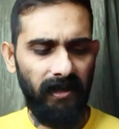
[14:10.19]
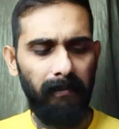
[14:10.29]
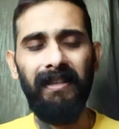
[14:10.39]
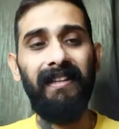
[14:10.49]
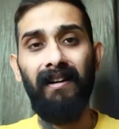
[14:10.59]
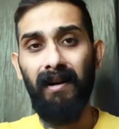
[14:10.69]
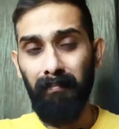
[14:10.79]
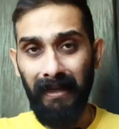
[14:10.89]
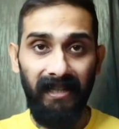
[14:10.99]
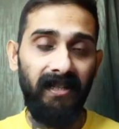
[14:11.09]
I mean, there are
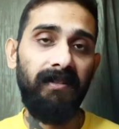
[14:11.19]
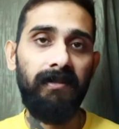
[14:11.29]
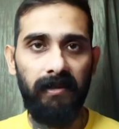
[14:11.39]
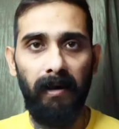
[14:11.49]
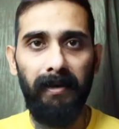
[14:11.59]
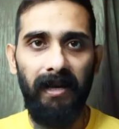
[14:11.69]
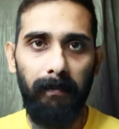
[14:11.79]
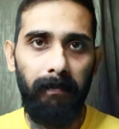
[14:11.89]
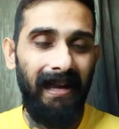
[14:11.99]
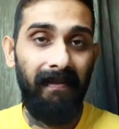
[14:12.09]
millions coming
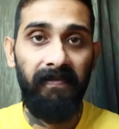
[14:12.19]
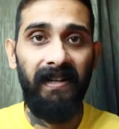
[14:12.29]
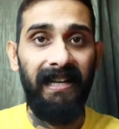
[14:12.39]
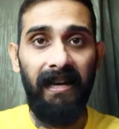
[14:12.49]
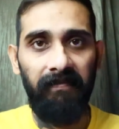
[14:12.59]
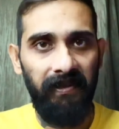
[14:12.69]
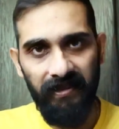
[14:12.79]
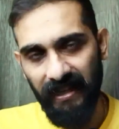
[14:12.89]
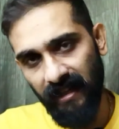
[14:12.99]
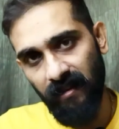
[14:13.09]
up every day, every
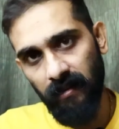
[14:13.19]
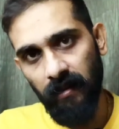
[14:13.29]
second.